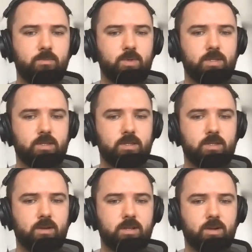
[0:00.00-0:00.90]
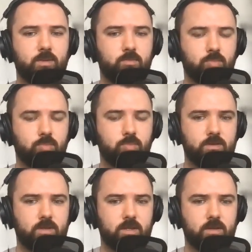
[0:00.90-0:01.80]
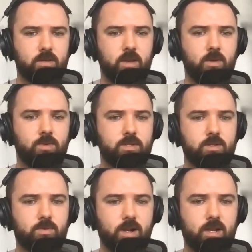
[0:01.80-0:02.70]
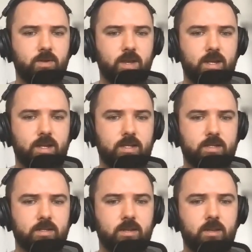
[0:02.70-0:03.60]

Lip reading: most of these companies are going to be brand new to you, which is where you get an edge.